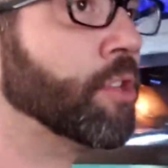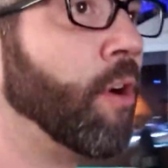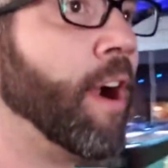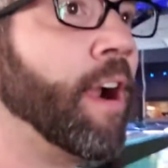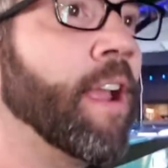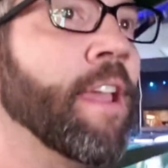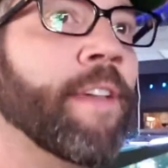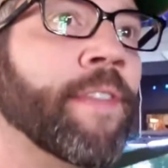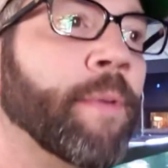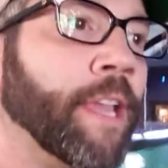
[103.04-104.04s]
store
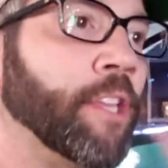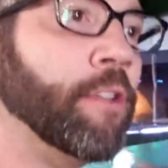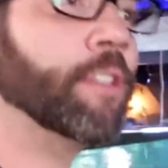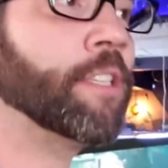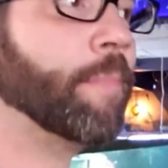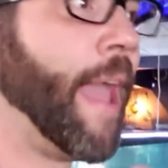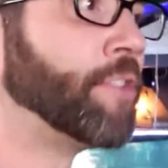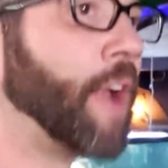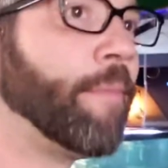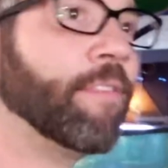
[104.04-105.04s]
that we could use as a
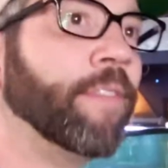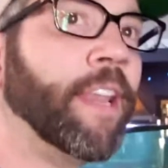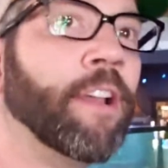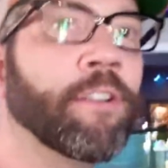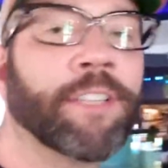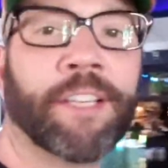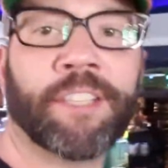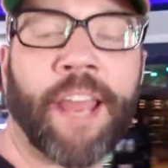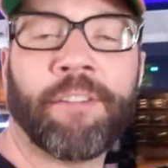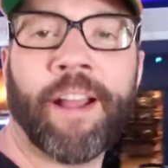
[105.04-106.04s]
backdrop for videos,
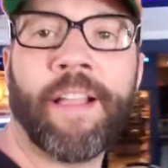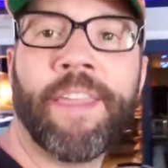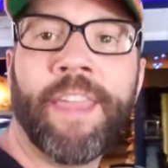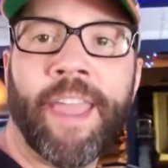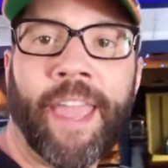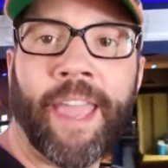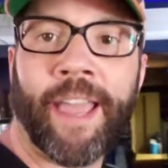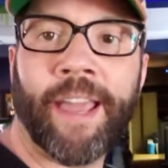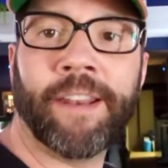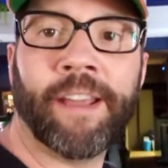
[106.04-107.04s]
etc.,
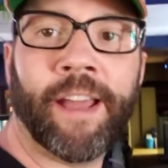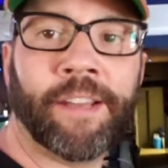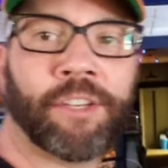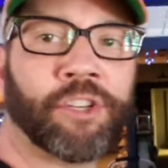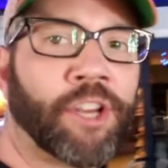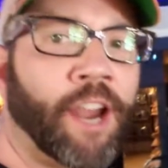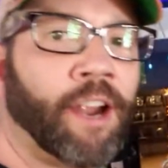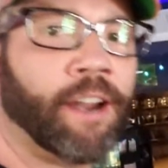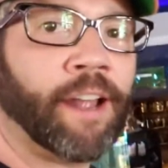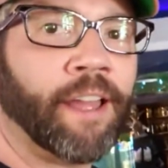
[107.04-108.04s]
and to
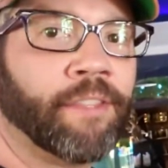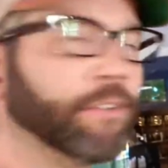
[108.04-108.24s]
share